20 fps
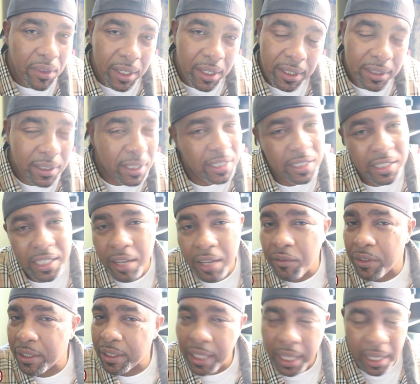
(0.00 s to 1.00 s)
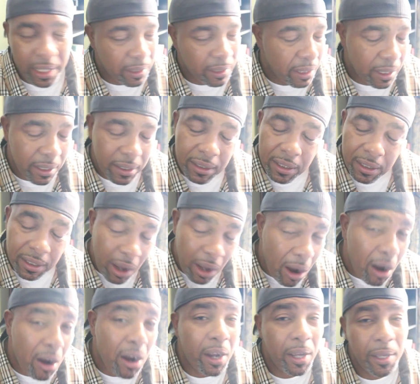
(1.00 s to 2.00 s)
is easy. Everything is
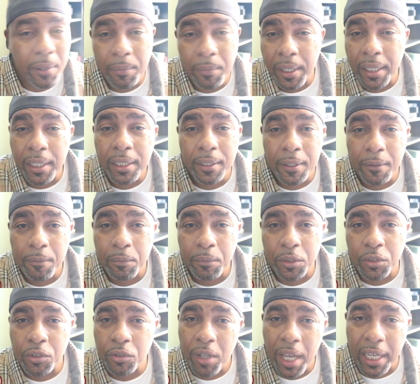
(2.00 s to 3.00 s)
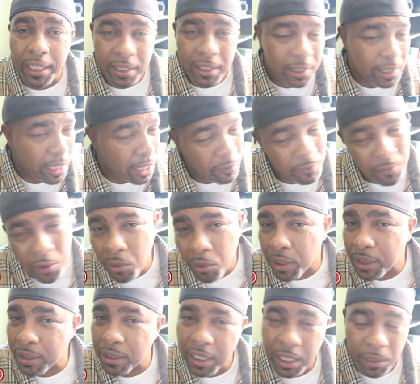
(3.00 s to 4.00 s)
hard, man. But you got to stay
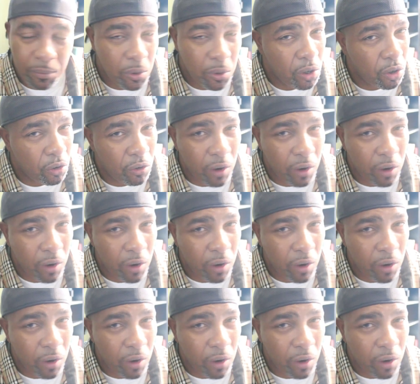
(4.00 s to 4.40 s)
focused, keep on